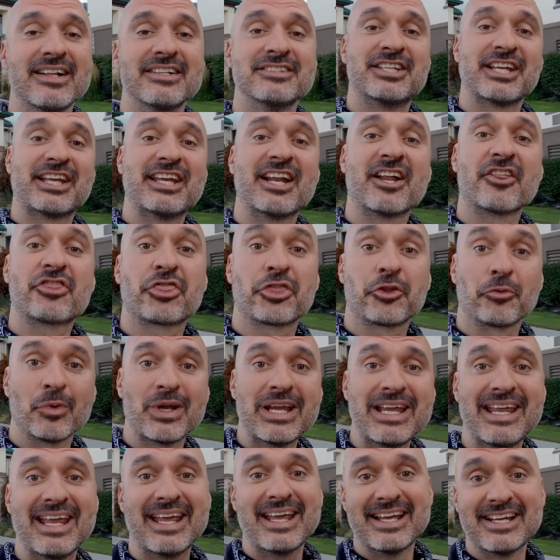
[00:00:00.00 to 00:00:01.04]
to get a
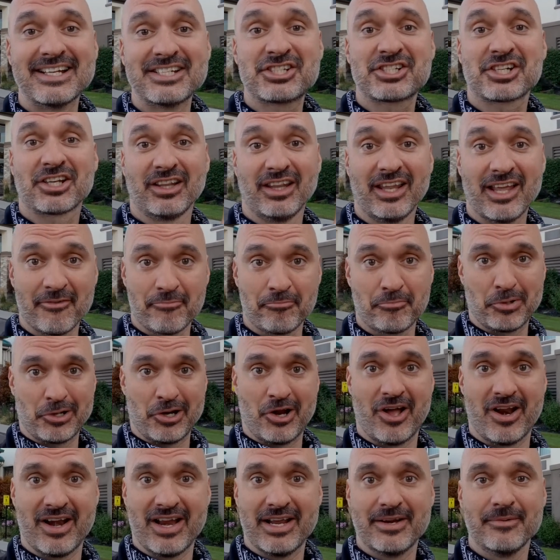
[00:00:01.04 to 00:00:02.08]
3-inch lift put
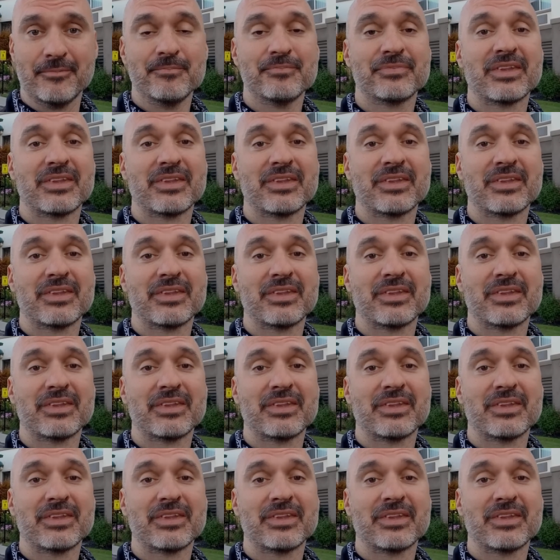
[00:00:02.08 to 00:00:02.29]
on it.